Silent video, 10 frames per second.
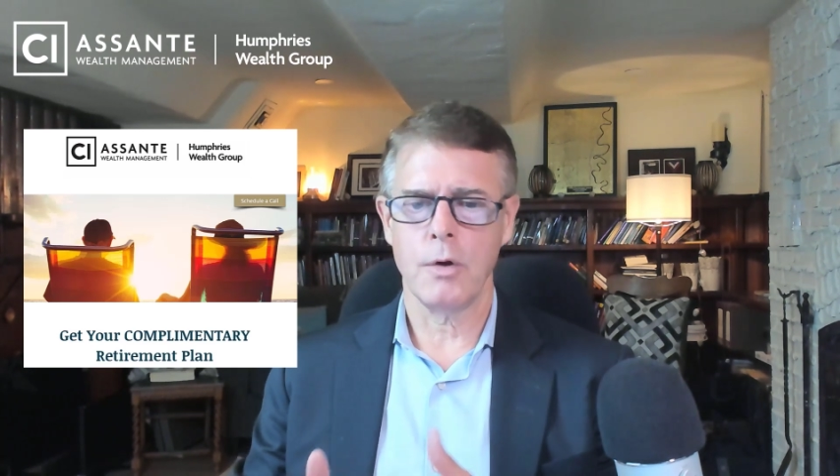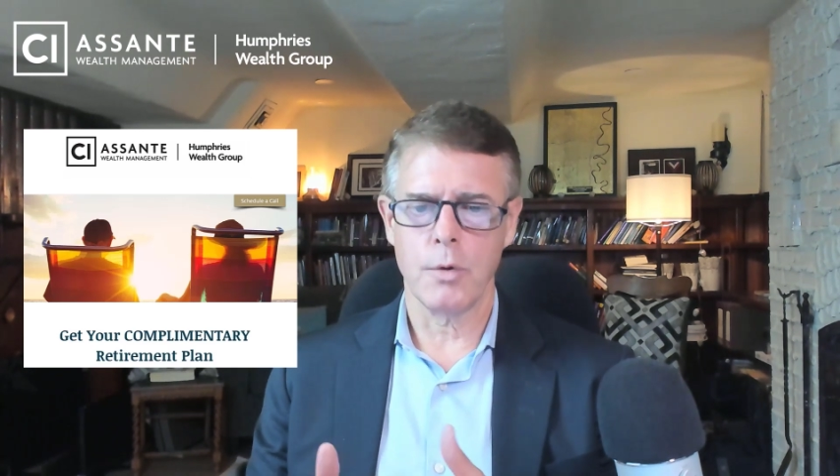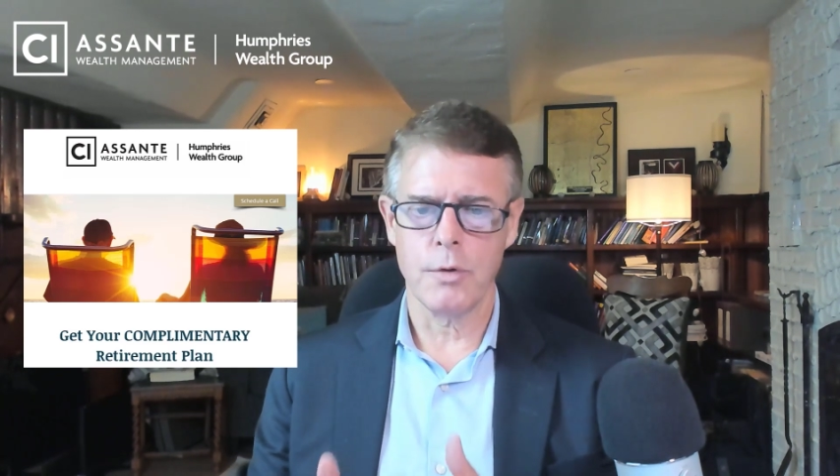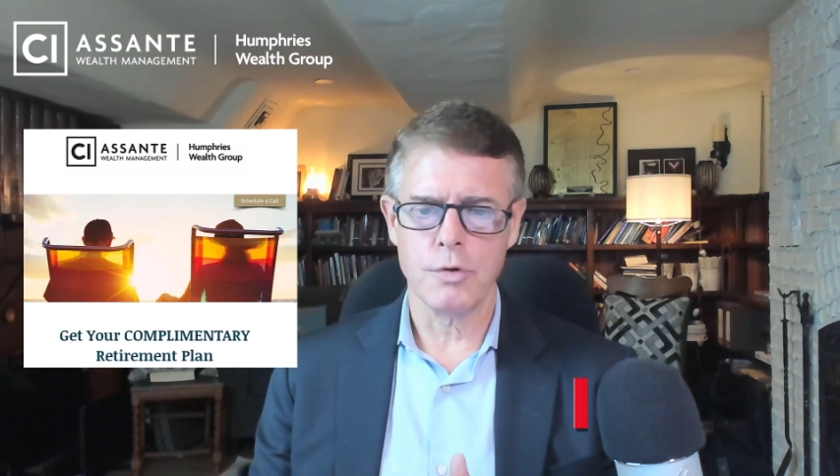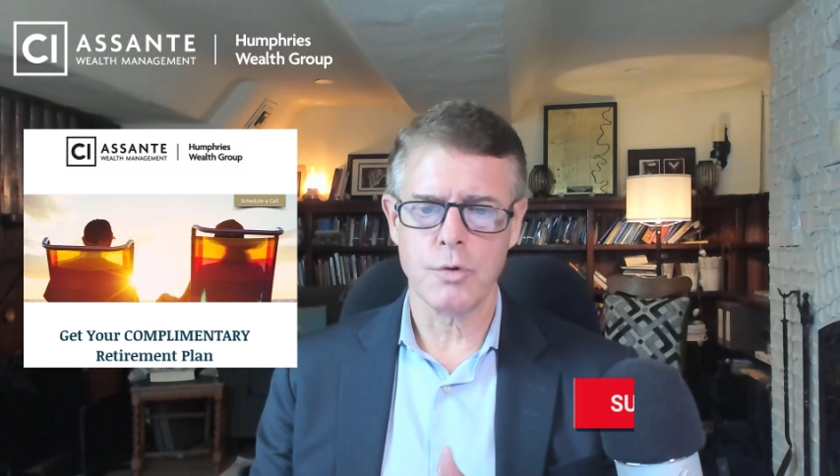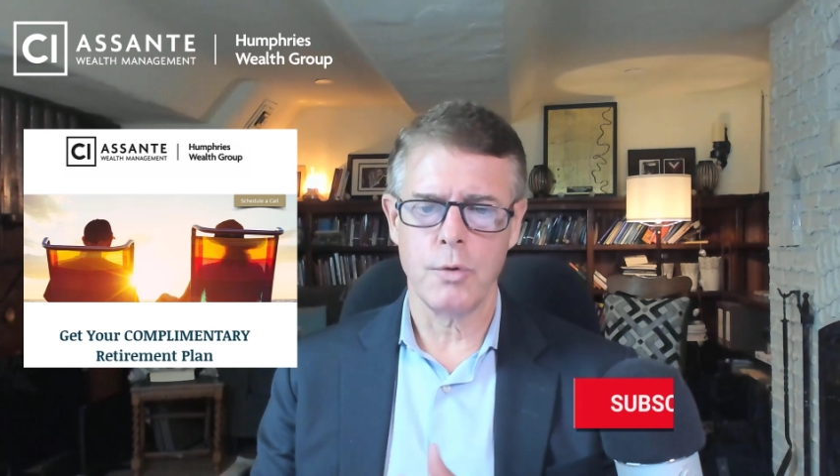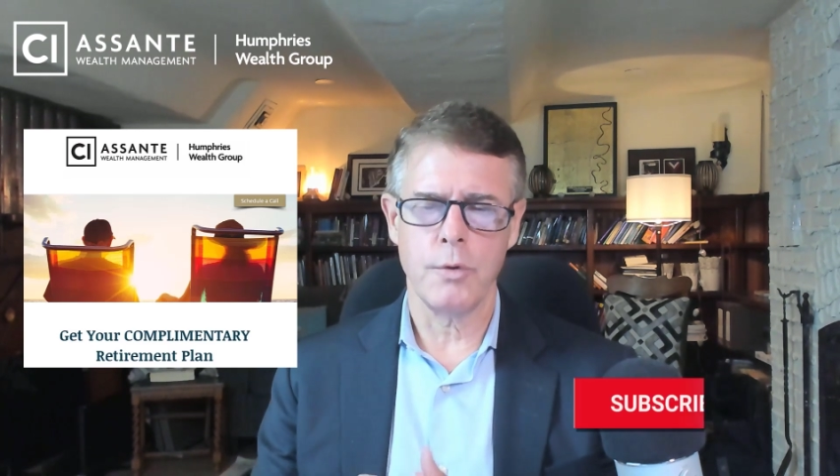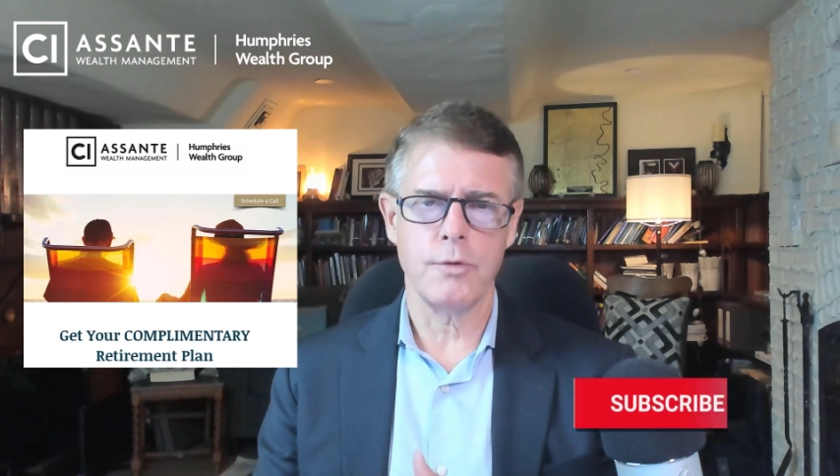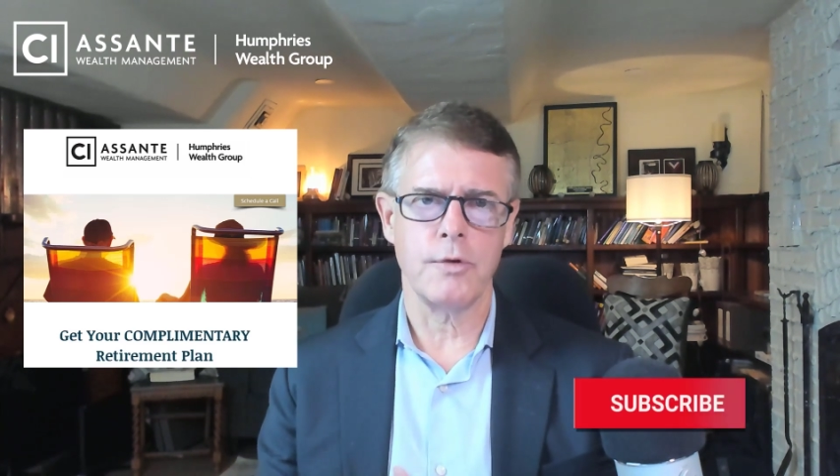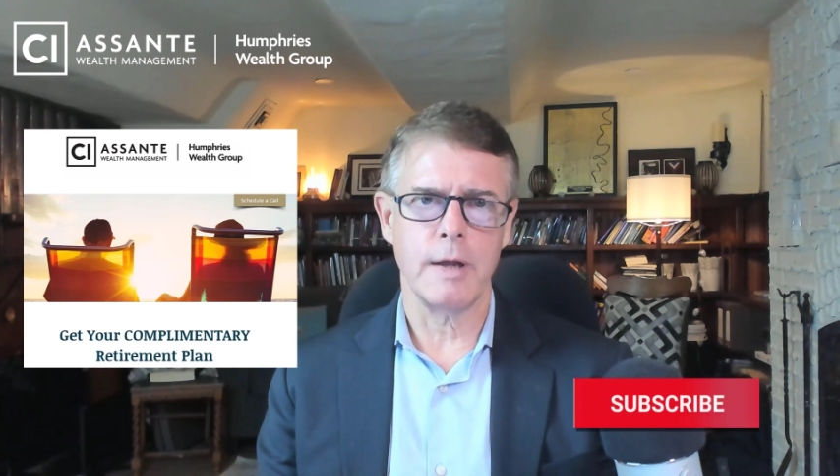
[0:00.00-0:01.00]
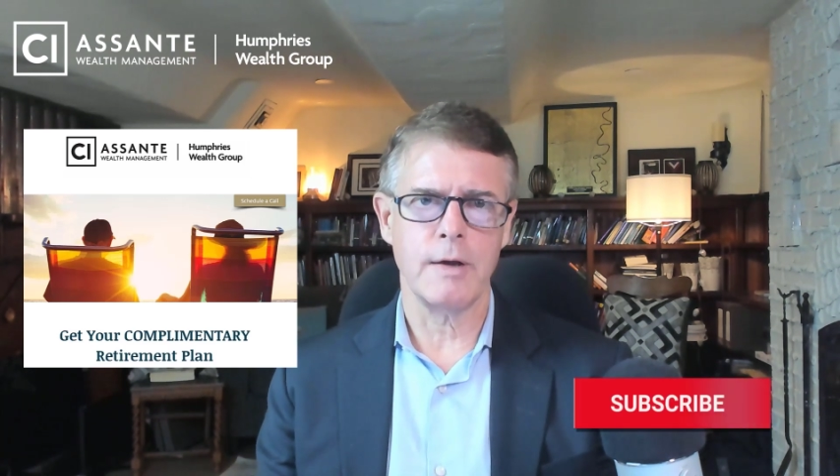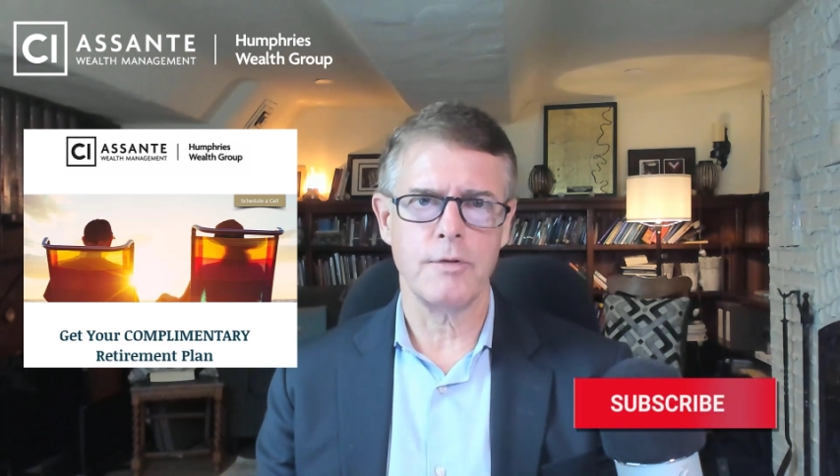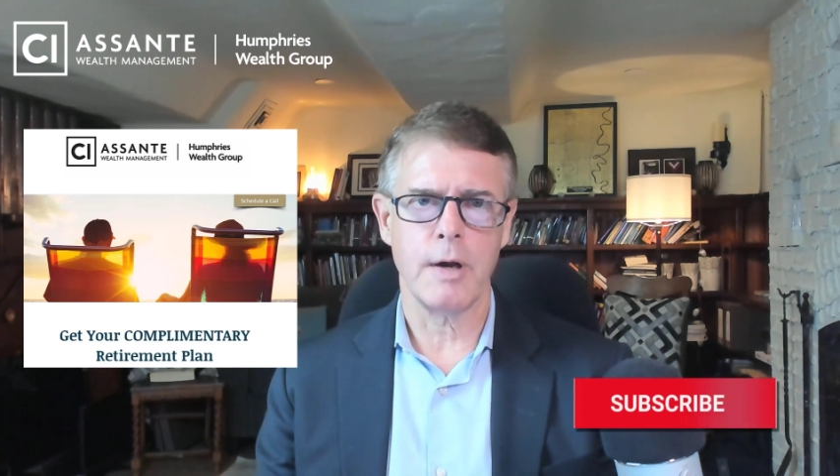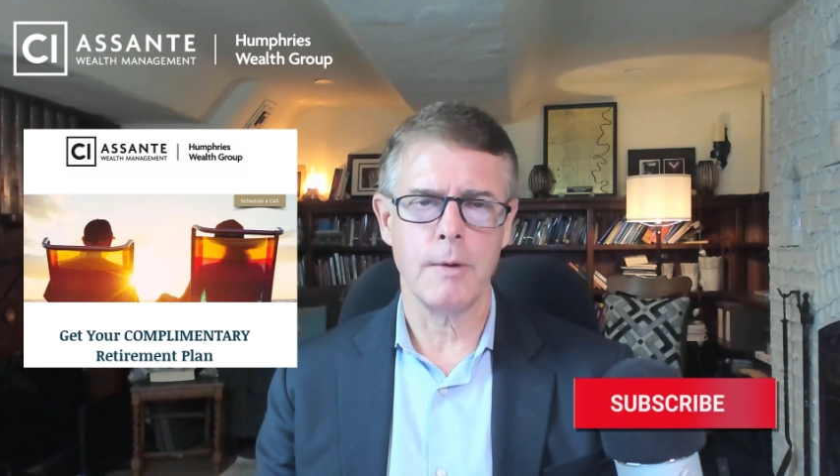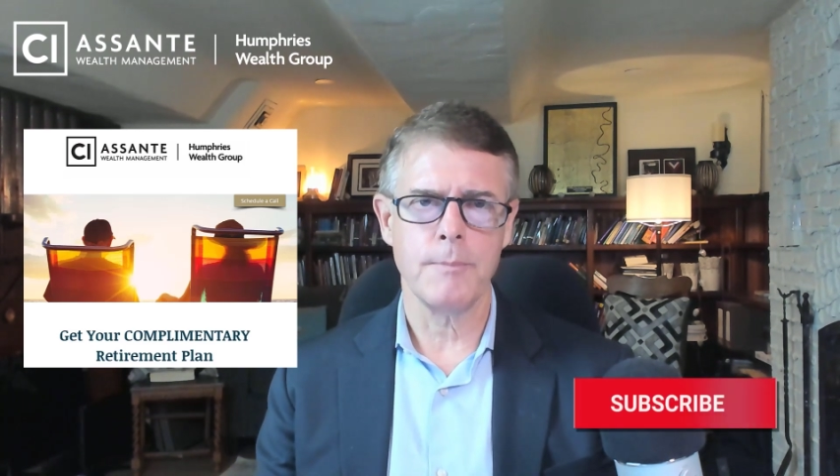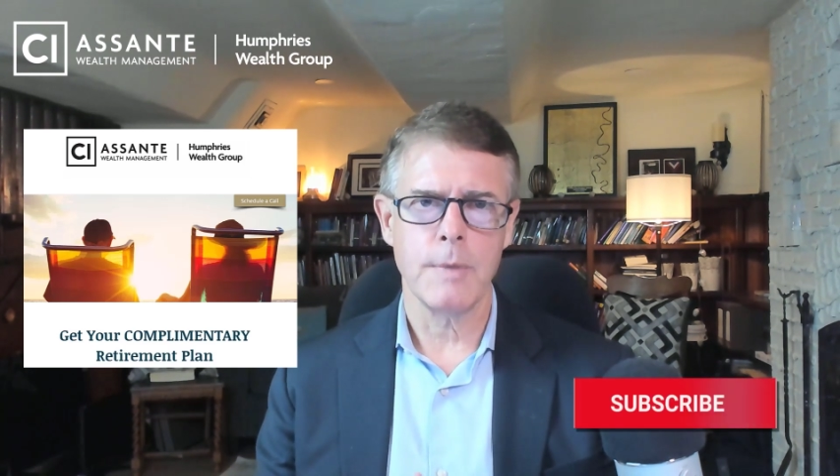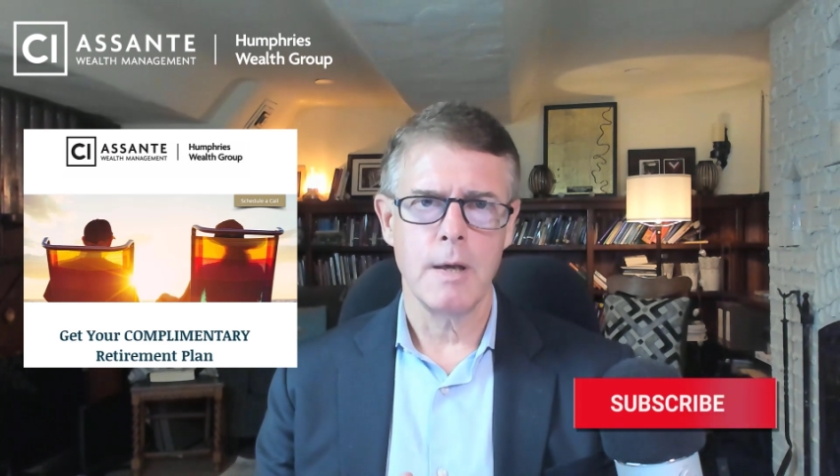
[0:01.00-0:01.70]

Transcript: go to the show notes. There's links there.